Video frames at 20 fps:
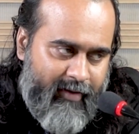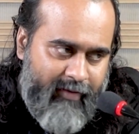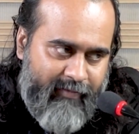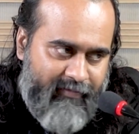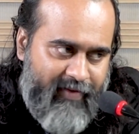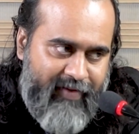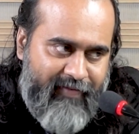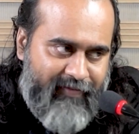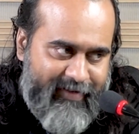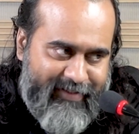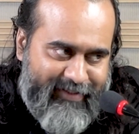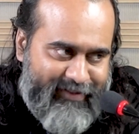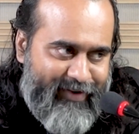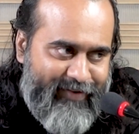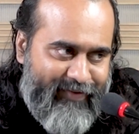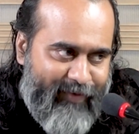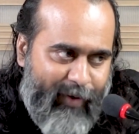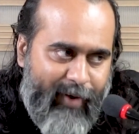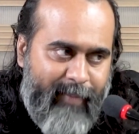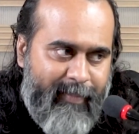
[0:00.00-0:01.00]
We first
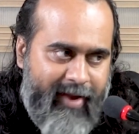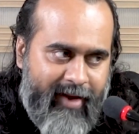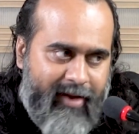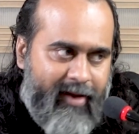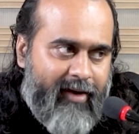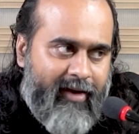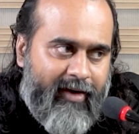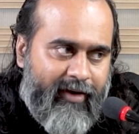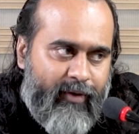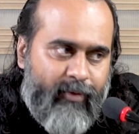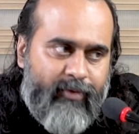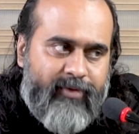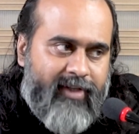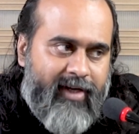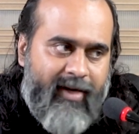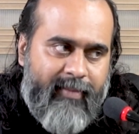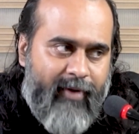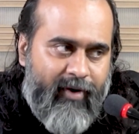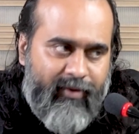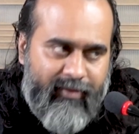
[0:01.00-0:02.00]
of all make a
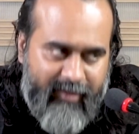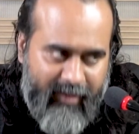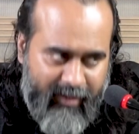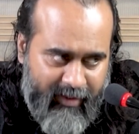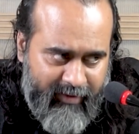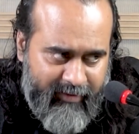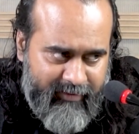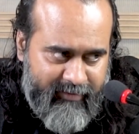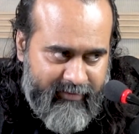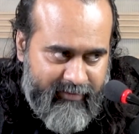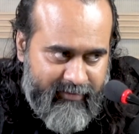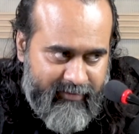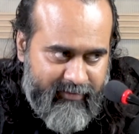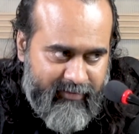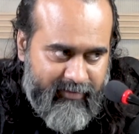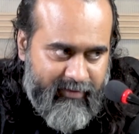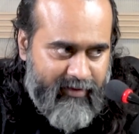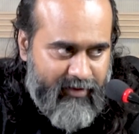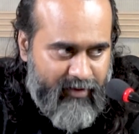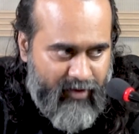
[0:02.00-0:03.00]
conclusion about the
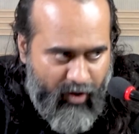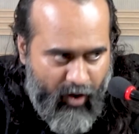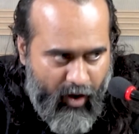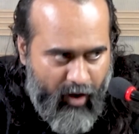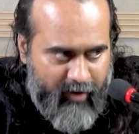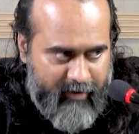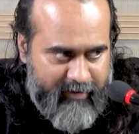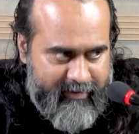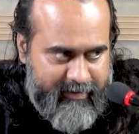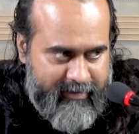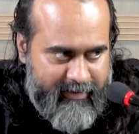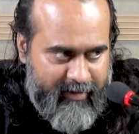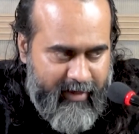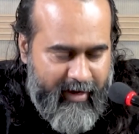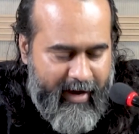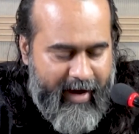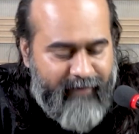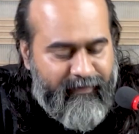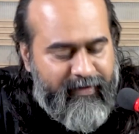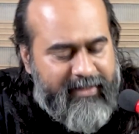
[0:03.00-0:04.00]
cause.
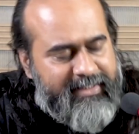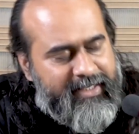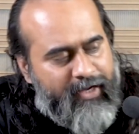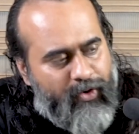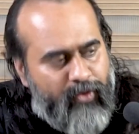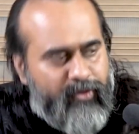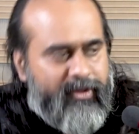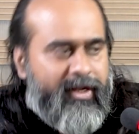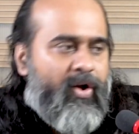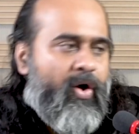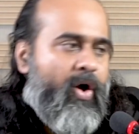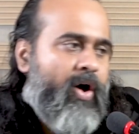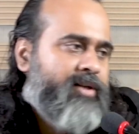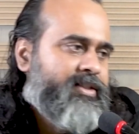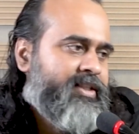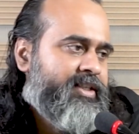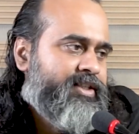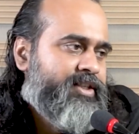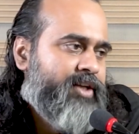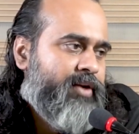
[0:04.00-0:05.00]
And we say, oh, the cause
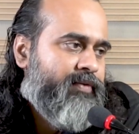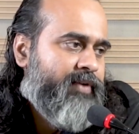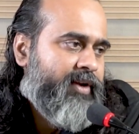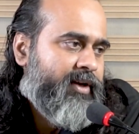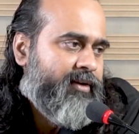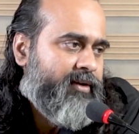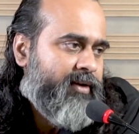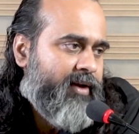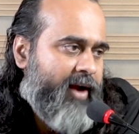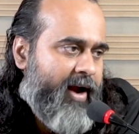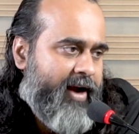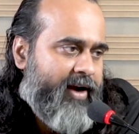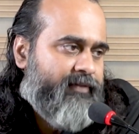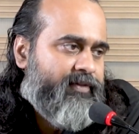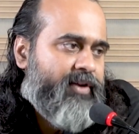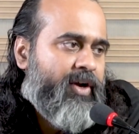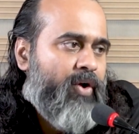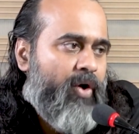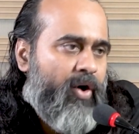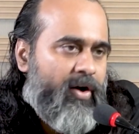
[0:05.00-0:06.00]
is genuine. And if
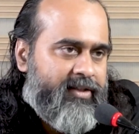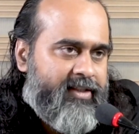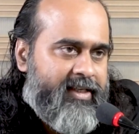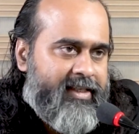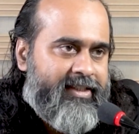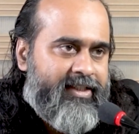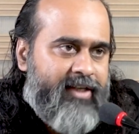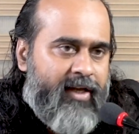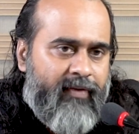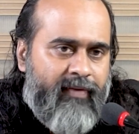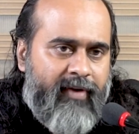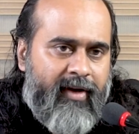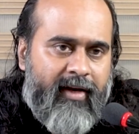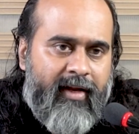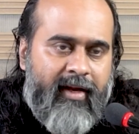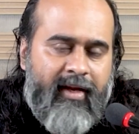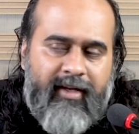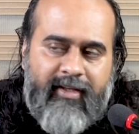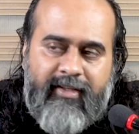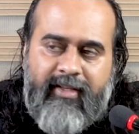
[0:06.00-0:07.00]
the cause is
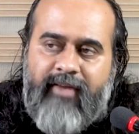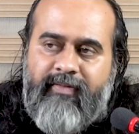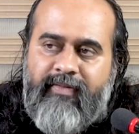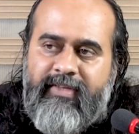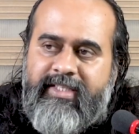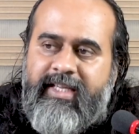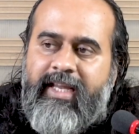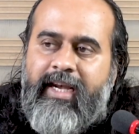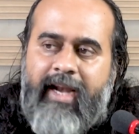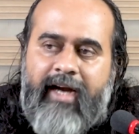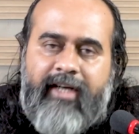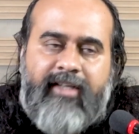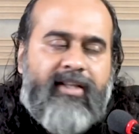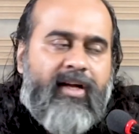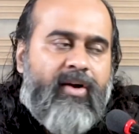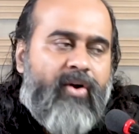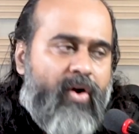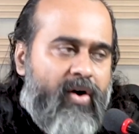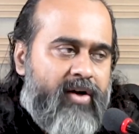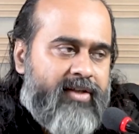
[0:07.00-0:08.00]
genuine, then we say, let
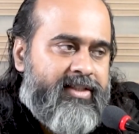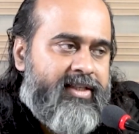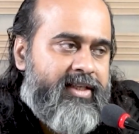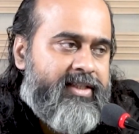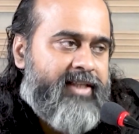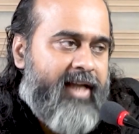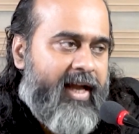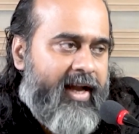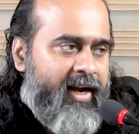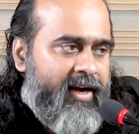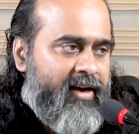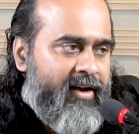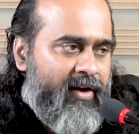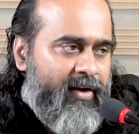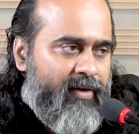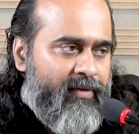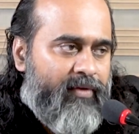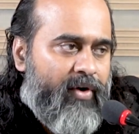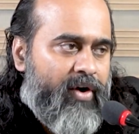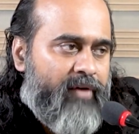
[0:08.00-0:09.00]
the cause
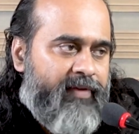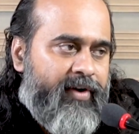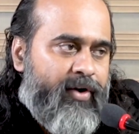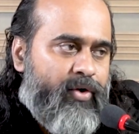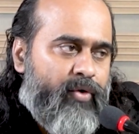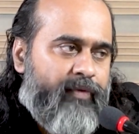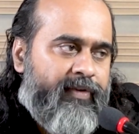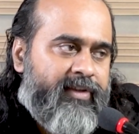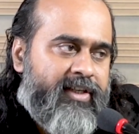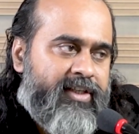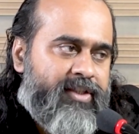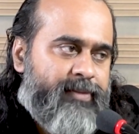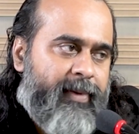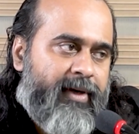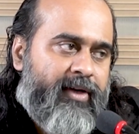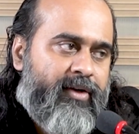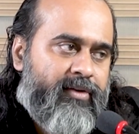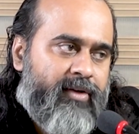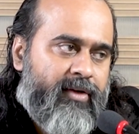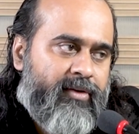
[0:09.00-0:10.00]
decide what we do with
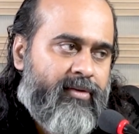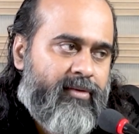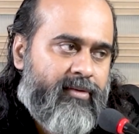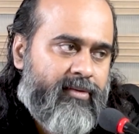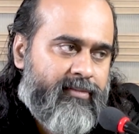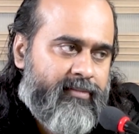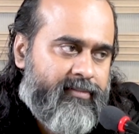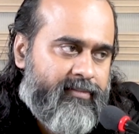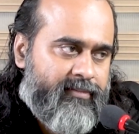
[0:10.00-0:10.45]
respect to the Guru.